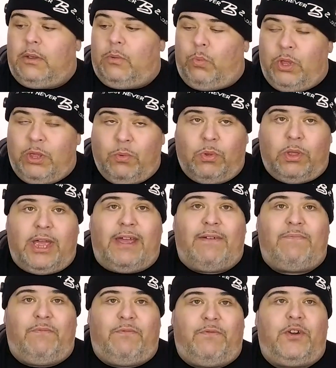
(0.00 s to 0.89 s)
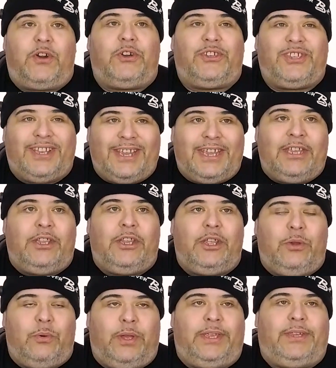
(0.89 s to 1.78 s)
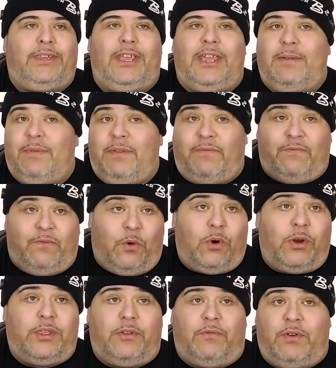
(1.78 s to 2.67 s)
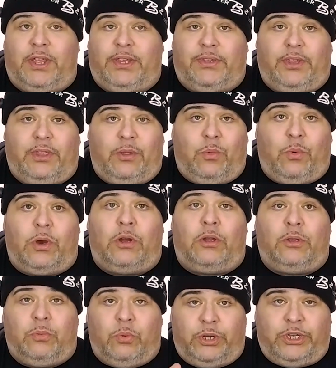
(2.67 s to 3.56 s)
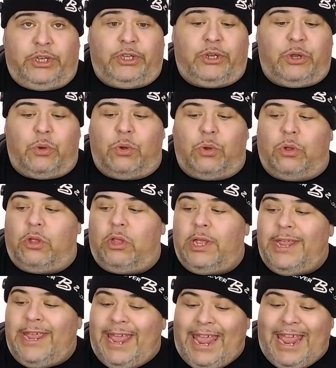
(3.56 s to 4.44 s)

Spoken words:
we will have them first in the USA before the rest of the world, which is cool.